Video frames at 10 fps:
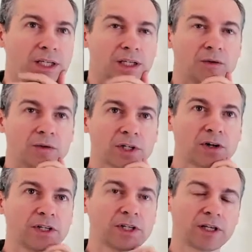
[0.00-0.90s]
we're
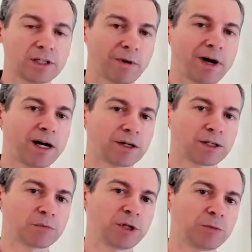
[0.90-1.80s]
going to end up
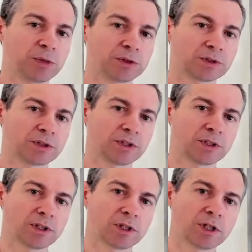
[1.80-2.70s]
hiring people
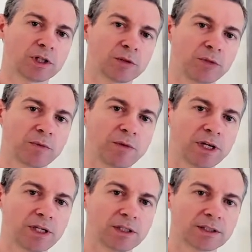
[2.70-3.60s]
to be
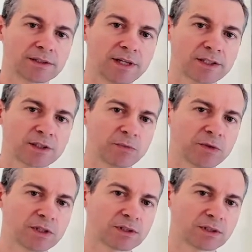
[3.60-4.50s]
making
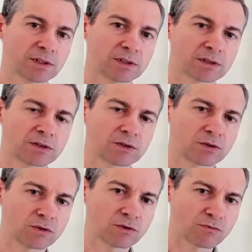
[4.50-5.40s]
assessments and
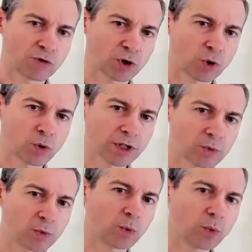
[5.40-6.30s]
recording
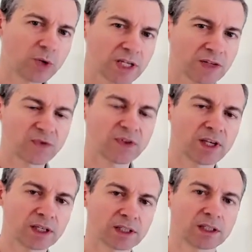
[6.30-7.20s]
what we
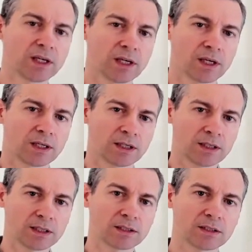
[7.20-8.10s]
think
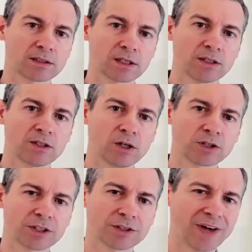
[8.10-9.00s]
is a
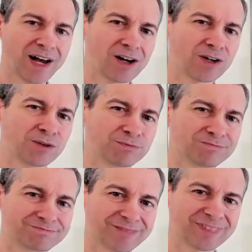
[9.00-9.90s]
notion of how
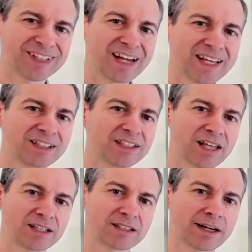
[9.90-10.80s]
likely
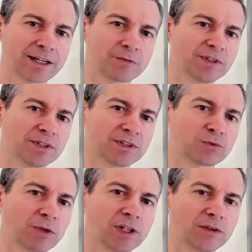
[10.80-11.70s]
that document is
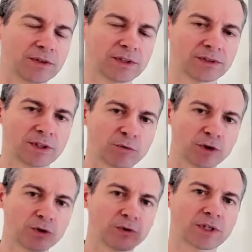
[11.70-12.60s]
relevant to someone
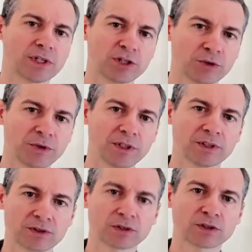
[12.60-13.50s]
who's issuing a
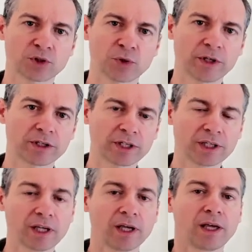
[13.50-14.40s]
certain query.
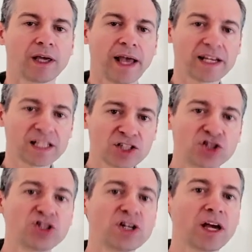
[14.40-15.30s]
And in
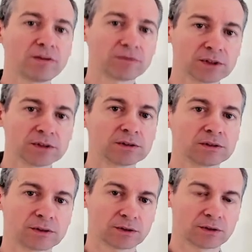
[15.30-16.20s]
general,
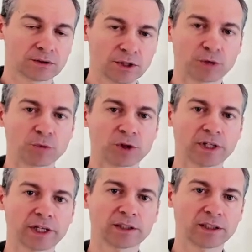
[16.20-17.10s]
they're more
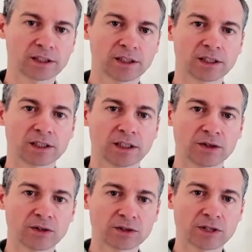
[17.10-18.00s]
likely to click on
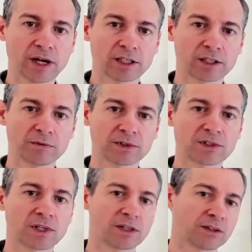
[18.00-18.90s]
those documents
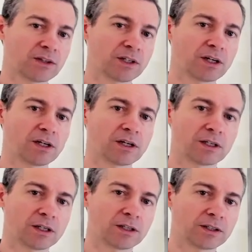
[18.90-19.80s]
than they are
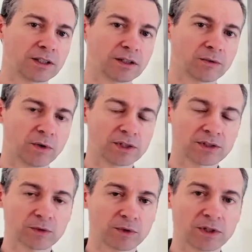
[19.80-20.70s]
on the ones
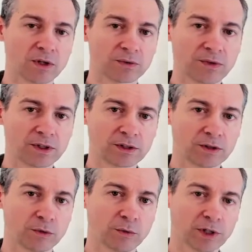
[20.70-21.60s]
that we don't think
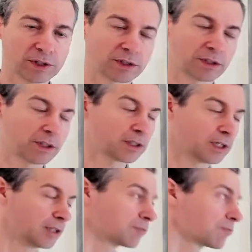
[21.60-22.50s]
they'll want to click
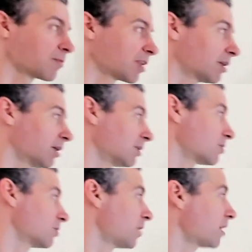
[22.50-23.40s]
on. And
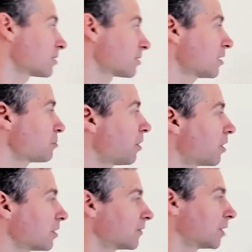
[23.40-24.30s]
so that's
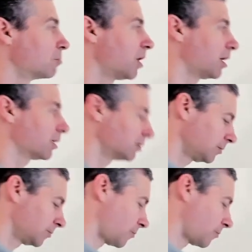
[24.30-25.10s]
part of our model,